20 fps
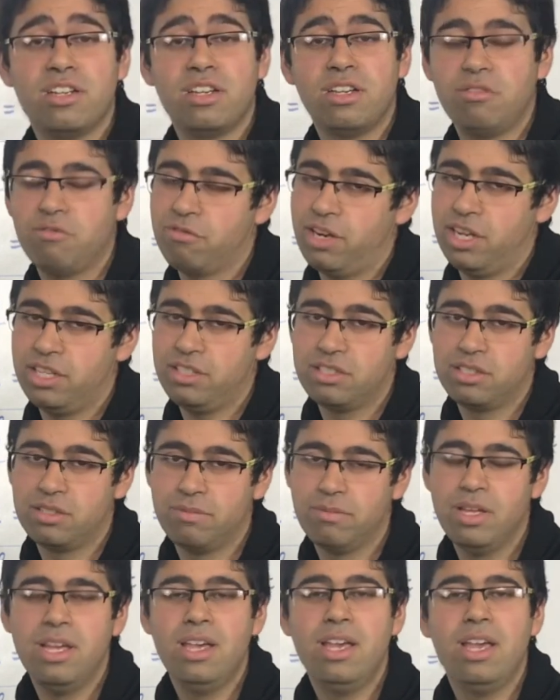in French.
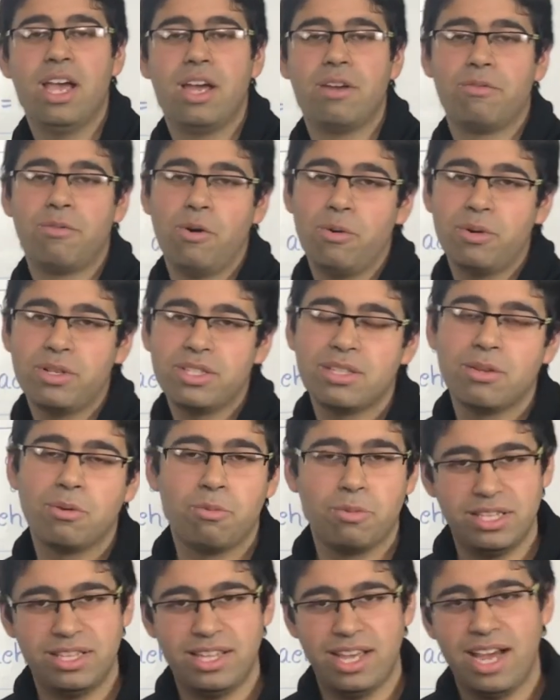And folks,
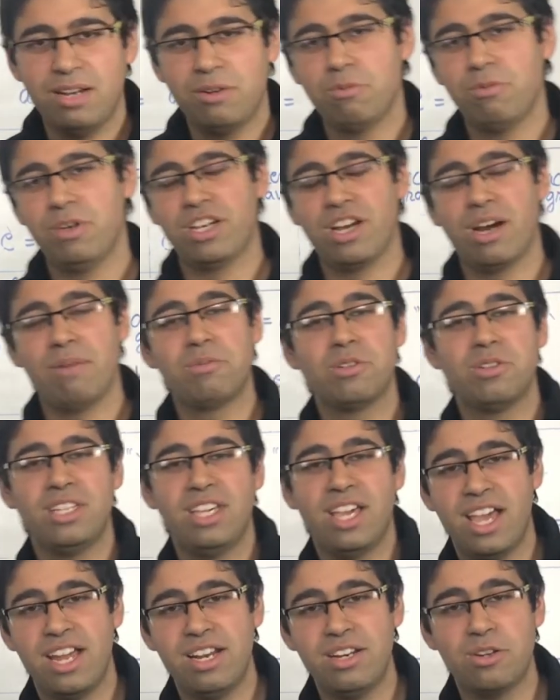with that, we come to
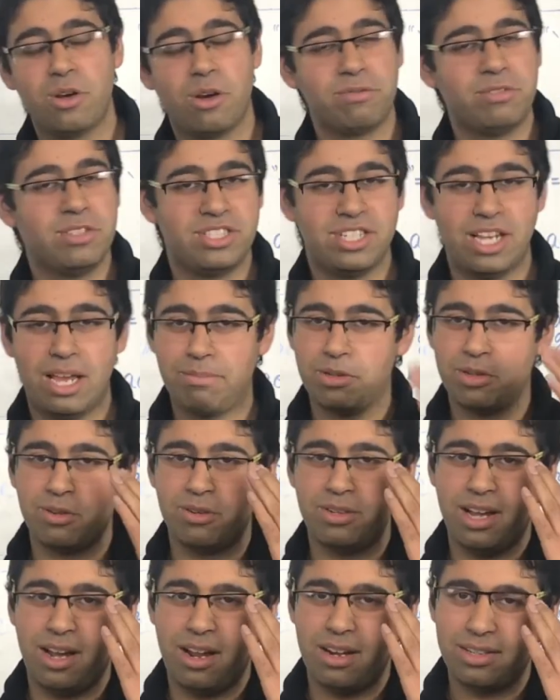the end of the chapter
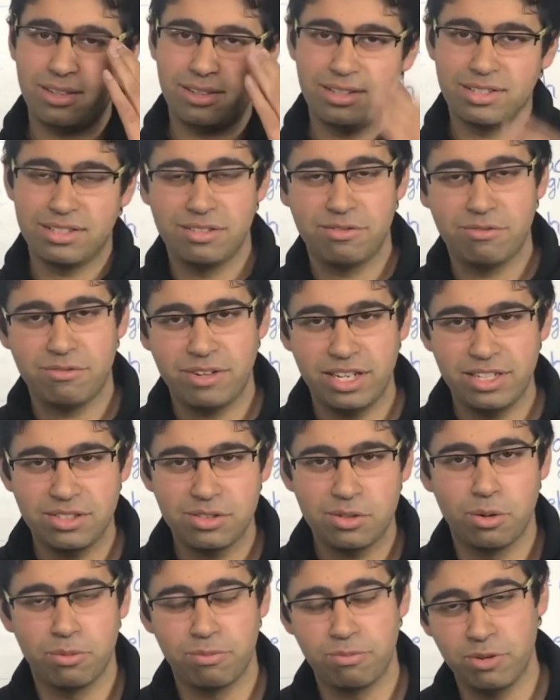on articles in
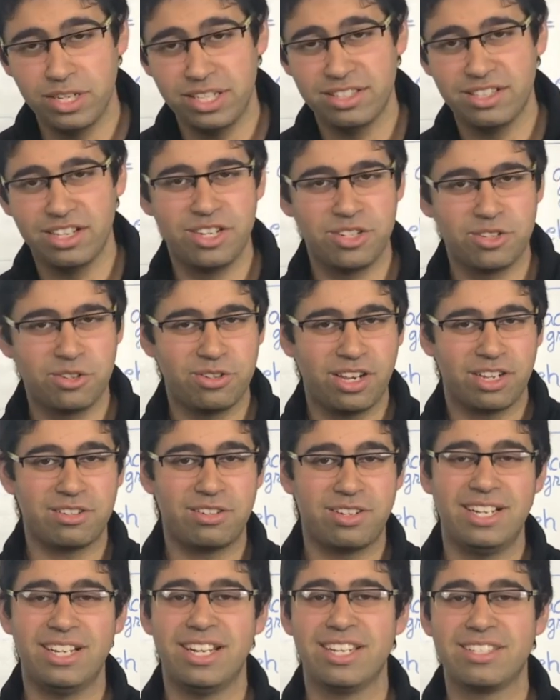French. Hopefully the
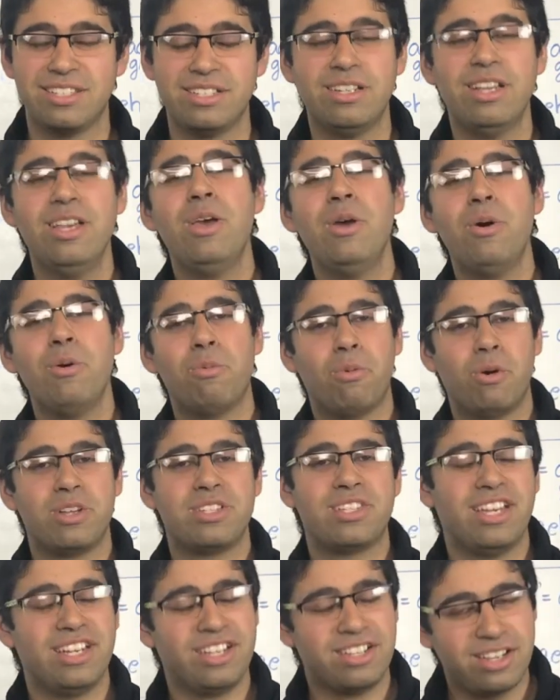introductory lesson
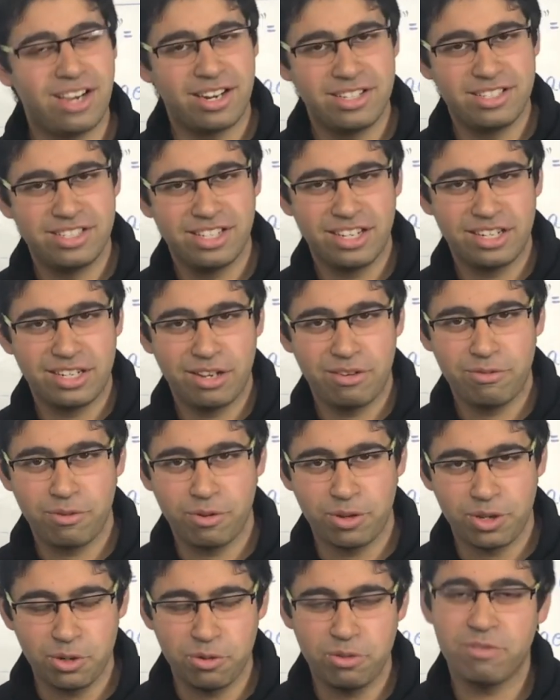was encouraging enough
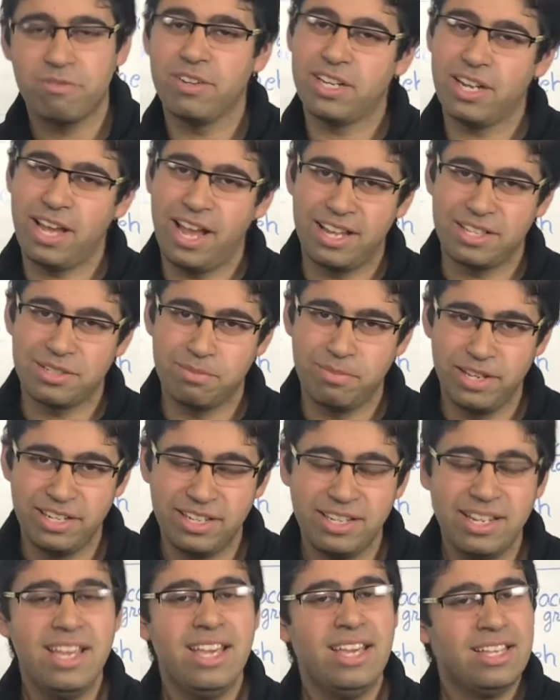for you. If it has
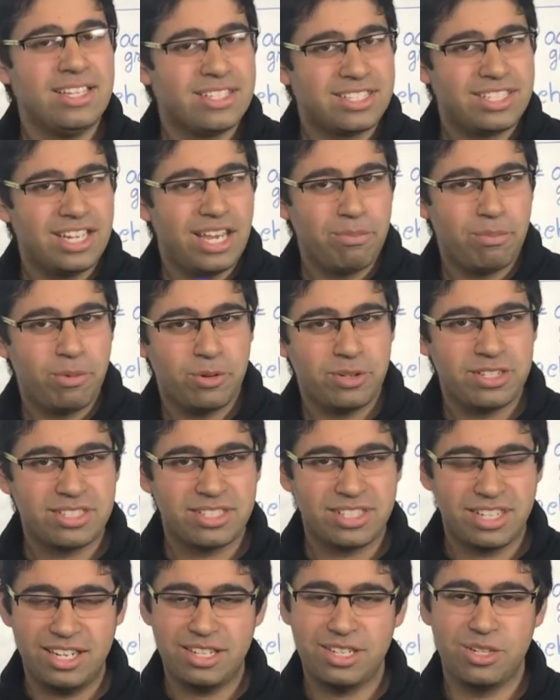been, stay put,
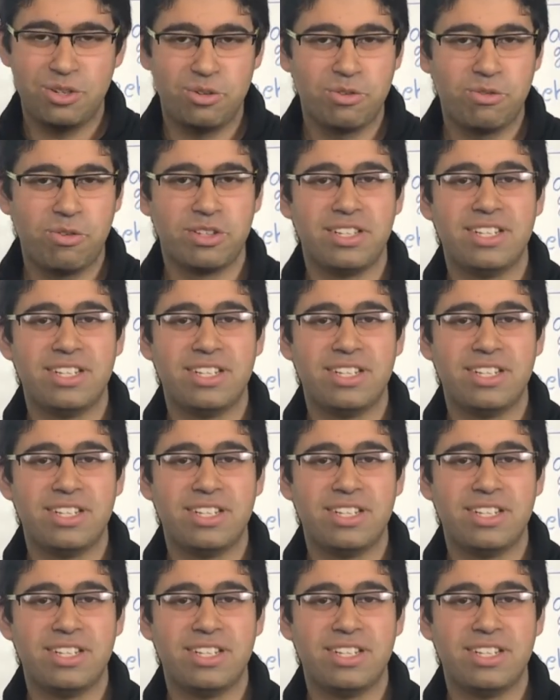stay tuned for the